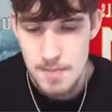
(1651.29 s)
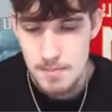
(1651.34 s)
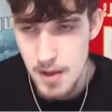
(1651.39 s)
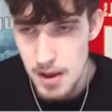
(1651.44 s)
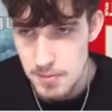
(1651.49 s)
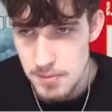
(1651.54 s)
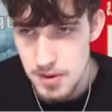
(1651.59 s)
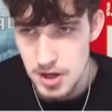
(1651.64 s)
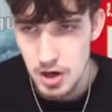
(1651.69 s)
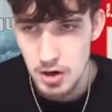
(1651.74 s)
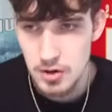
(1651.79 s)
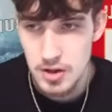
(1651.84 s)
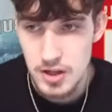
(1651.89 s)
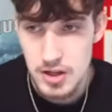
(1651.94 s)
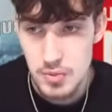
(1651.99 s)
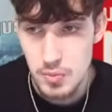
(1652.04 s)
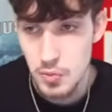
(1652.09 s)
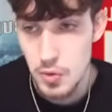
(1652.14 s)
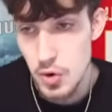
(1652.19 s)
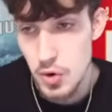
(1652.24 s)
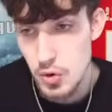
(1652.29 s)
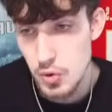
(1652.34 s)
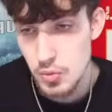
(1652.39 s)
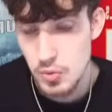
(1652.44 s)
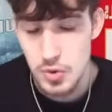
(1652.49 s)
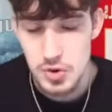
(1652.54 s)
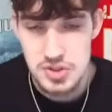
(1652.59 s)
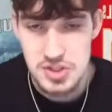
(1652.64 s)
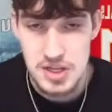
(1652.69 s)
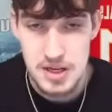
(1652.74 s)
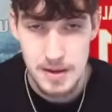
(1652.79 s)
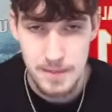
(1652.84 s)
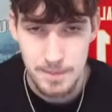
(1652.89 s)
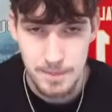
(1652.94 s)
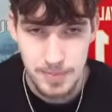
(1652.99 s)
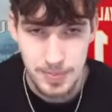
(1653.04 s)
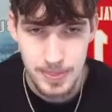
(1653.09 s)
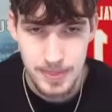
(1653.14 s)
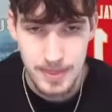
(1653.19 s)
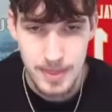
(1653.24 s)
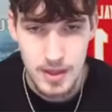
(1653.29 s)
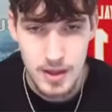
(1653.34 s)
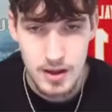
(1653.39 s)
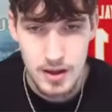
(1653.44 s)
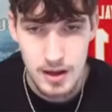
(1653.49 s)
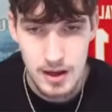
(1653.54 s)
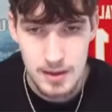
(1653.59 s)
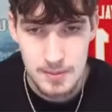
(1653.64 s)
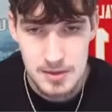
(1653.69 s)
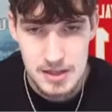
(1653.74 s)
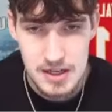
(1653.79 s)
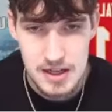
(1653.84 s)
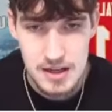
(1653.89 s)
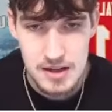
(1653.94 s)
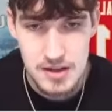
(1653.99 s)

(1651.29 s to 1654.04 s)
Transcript: Might be early. We'll see. I mean,